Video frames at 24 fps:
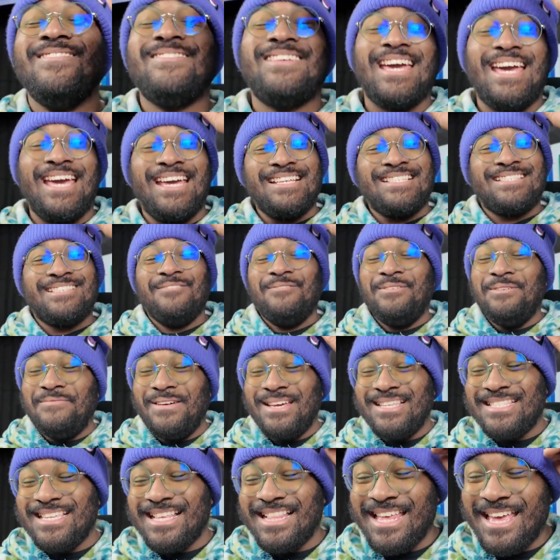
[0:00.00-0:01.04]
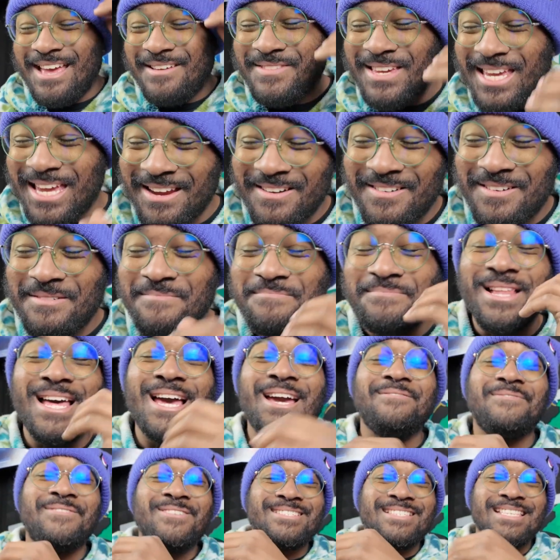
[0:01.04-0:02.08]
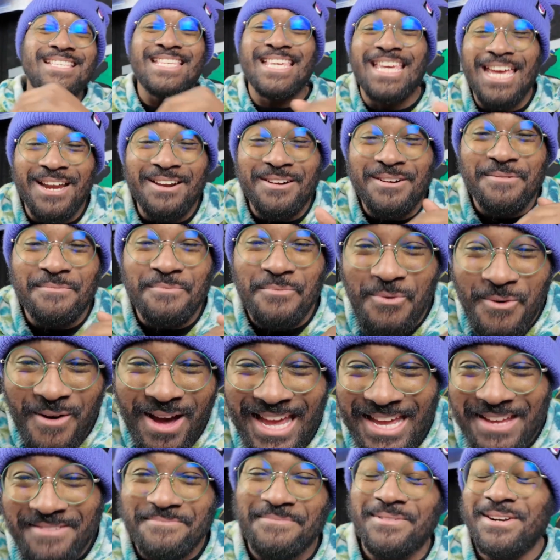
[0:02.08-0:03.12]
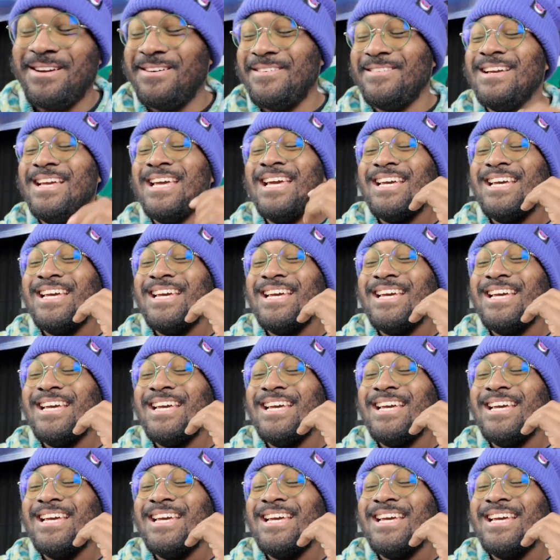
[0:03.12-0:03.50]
Okay, so we basically have Kyurem Black versus Kyurem White, bro.